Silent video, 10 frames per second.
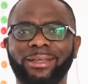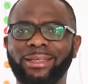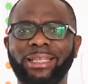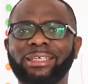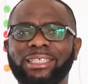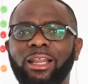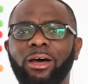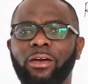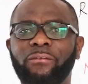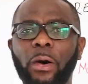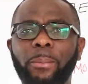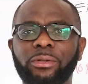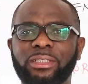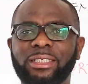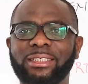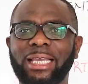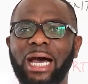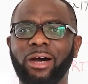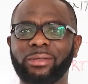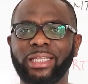There's a lot of opportunity
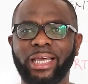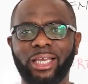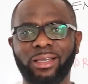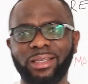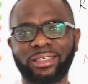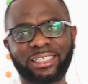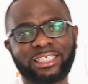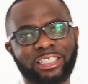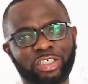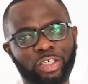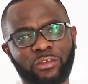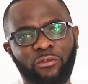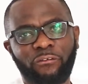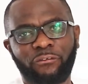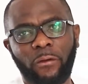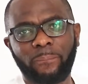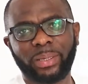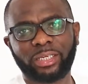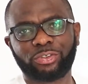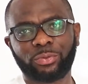out there. This is just for four
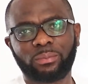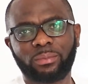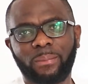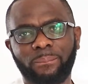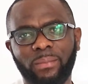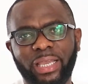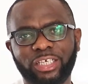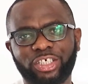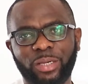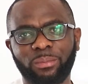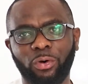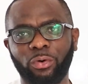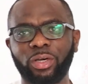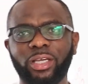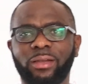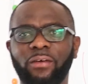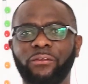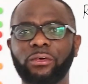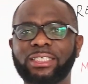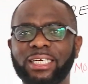bedroom HMO.
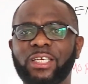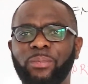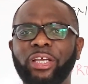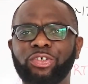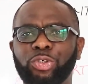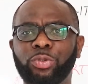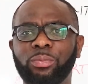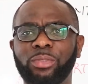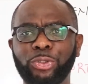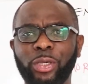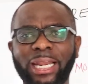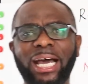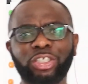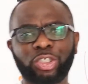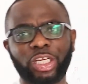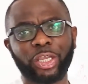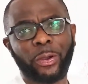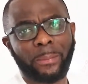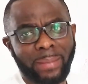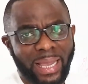For six bedroom, you can actually
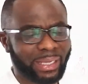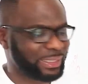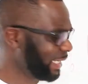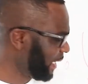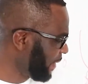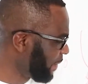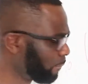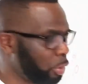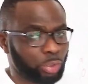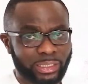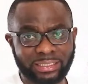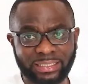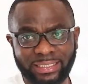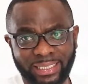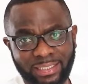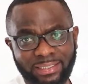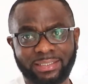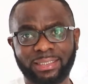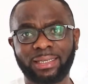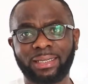command more than
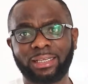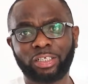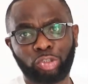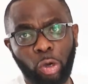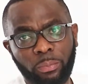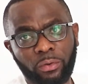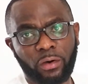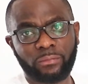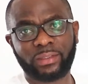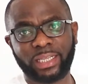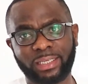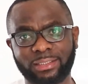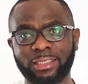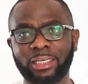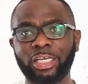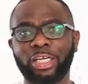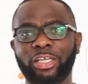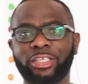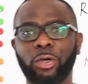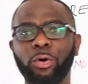this, double of this.
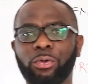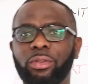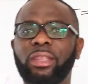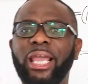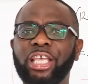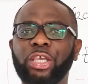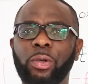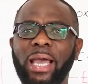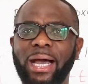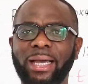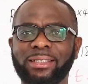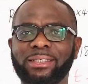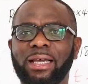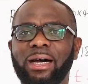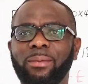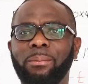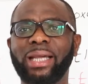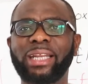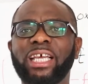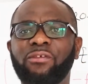So thank you guys. Um,
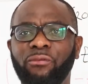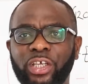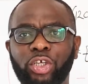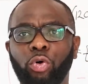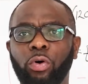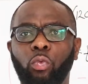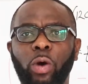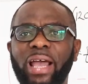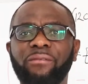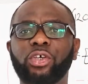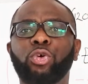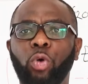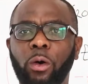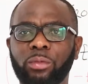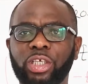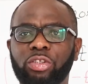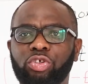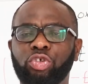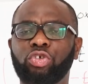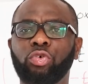my next video, whatever you want me
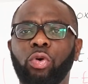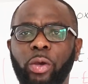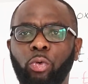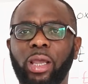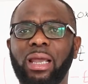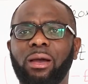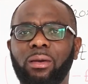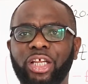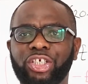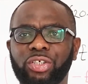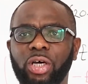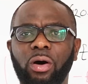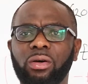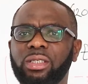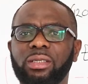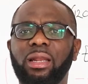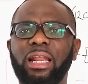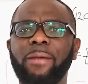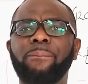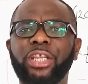to do a quick calculation on,
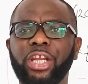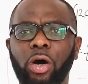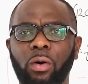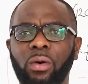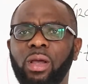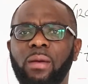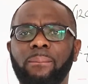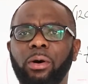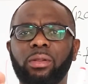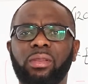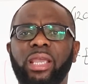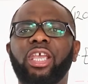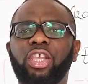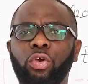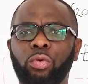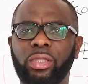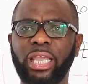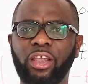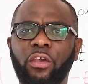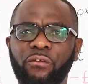let me know. But thank you.
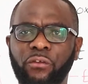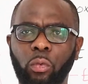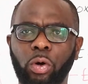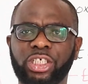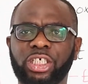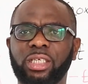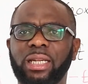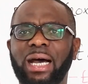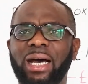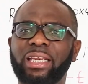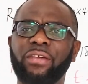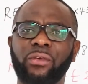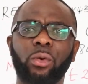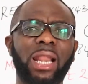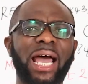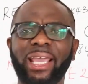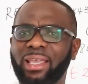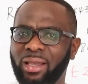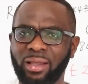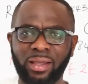Thank you for watching. And if you like,
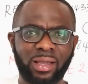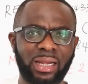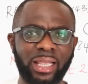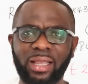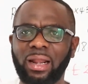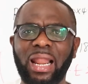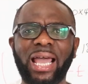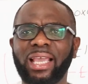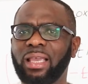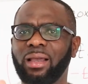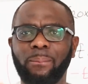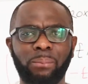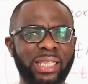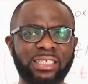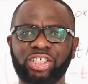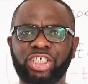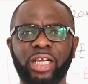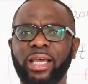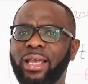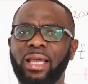click like, please
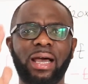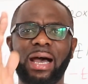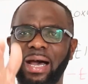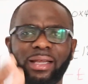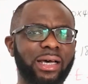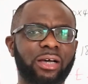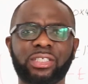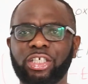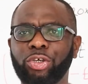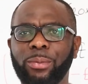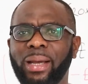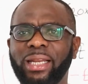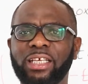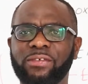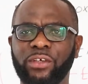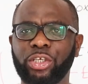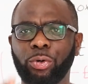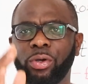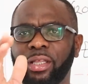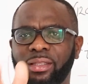share, and I'll see you in my next
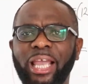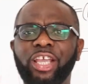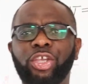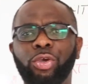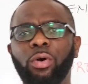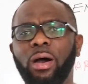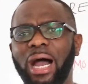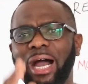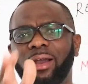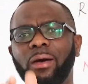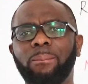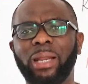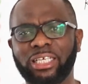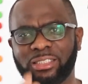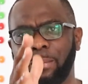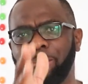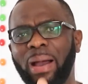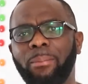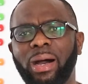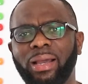video. Thank you and God bless.
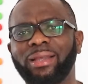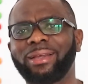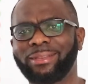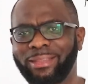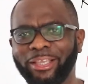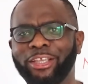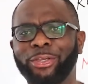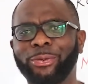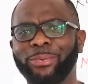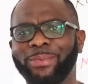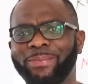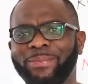Bye bye. Thank you.